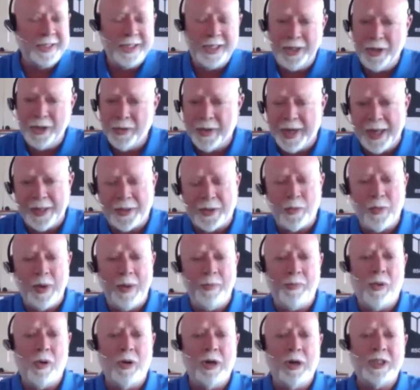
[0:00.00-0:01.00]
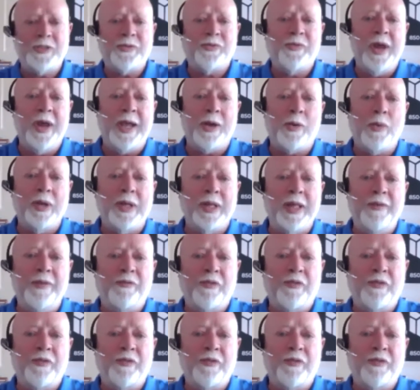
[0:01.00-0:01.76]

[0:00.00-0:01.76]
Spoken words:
You get the reports frequently